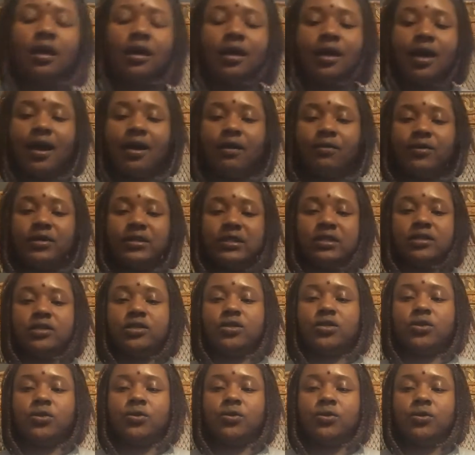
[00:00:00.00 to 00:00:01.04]
God, what's a
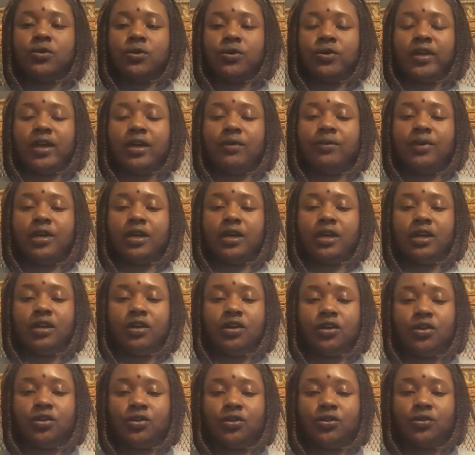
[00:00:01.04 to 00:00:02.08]
tool that we
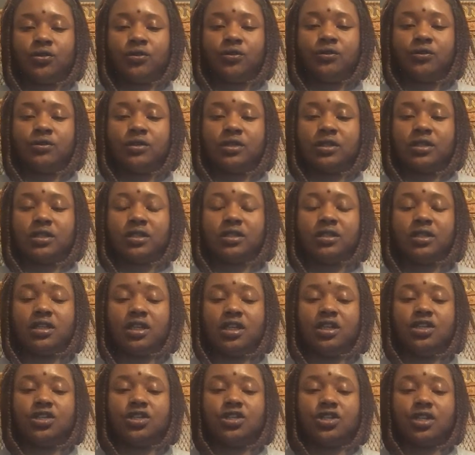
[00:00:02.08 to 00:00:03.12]
can use to
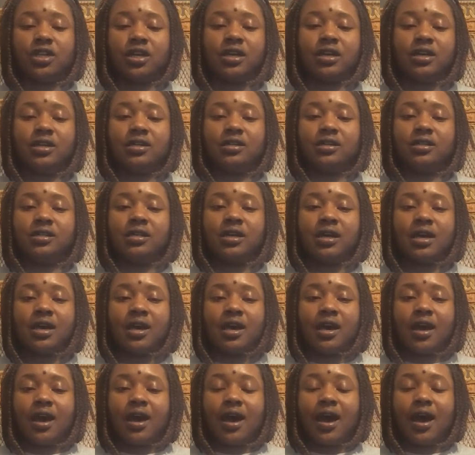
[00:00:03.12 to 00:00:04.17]
teach us
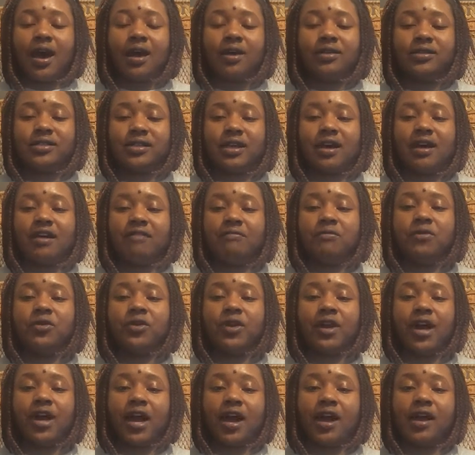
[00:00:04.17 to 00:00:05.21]
how to have
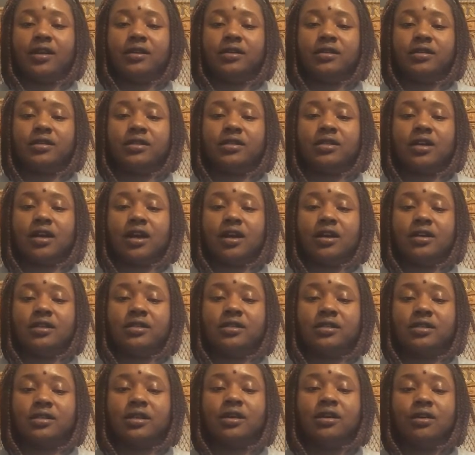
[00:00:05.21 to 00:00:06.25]
more kindness to
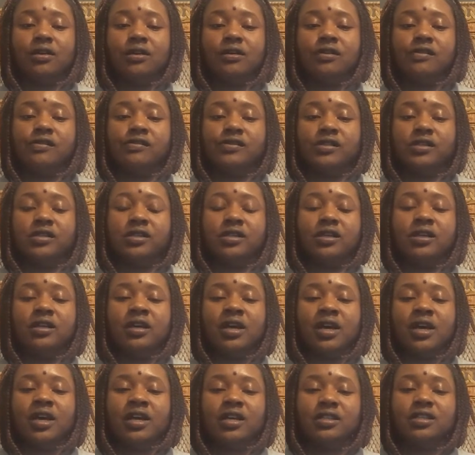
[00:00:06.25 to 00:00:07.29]
ourselves, to
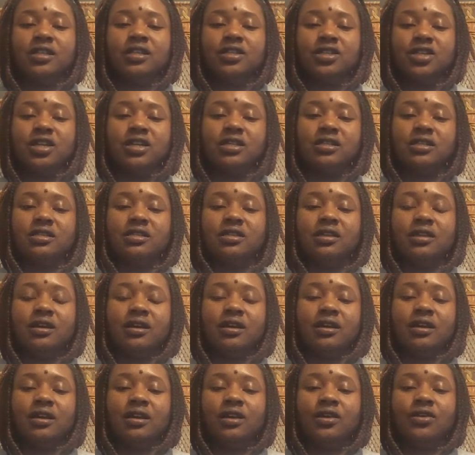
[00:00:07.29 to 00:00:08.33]
teach us
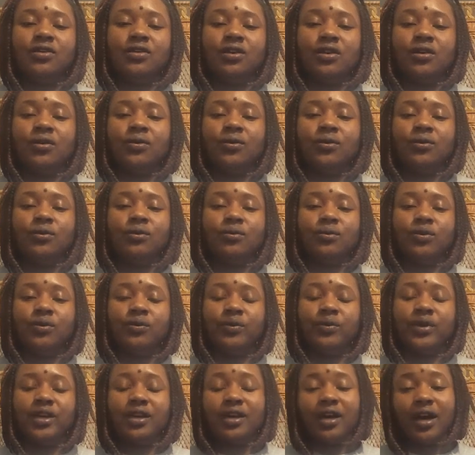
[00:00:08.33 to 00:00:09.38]
to, you know, when
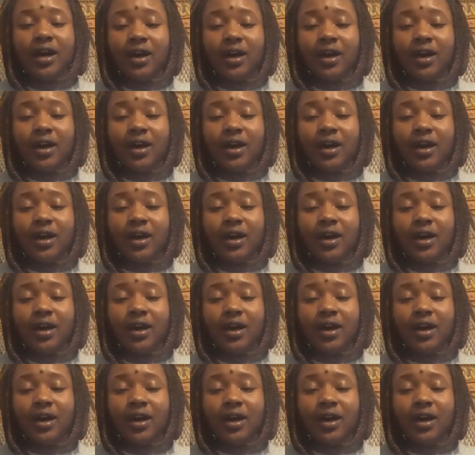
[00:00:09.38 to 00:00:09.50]
we